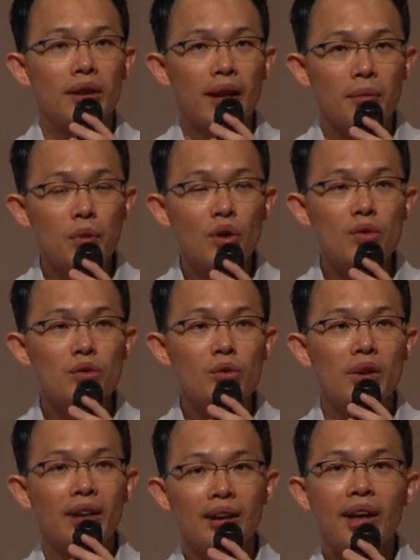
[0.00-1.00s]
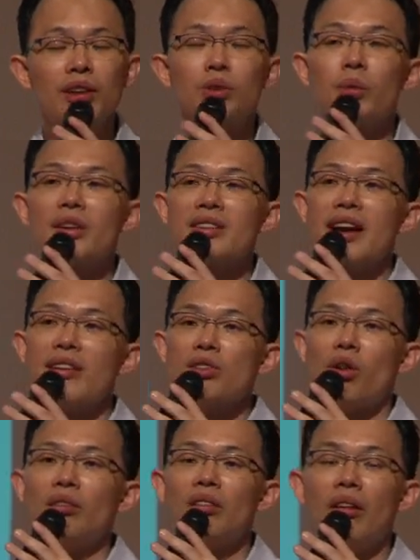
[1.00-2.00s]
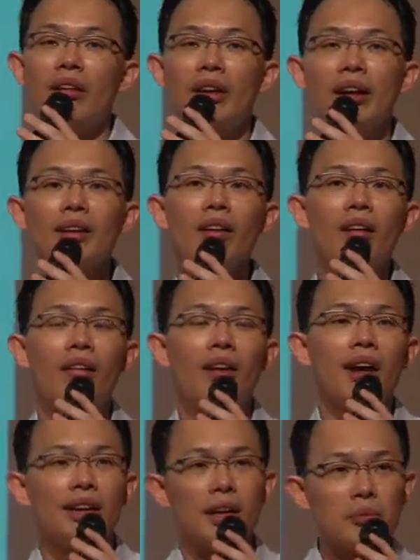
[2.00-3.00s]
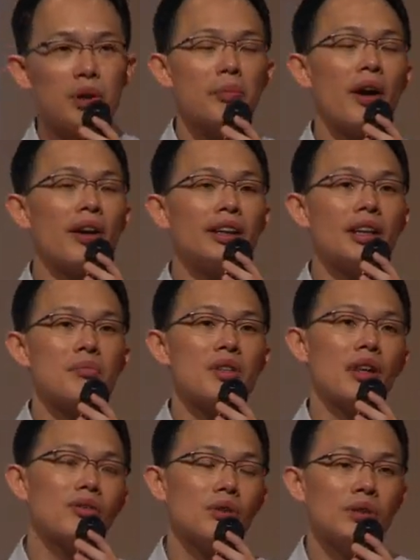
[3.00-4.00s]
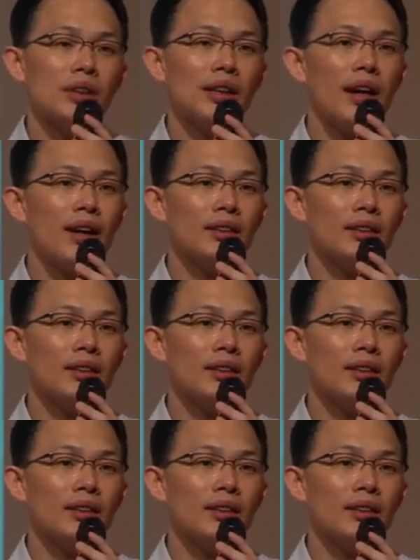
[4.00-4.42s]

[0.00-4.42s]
they are more inclined towards hands-on learning, and they are preparing themselves to the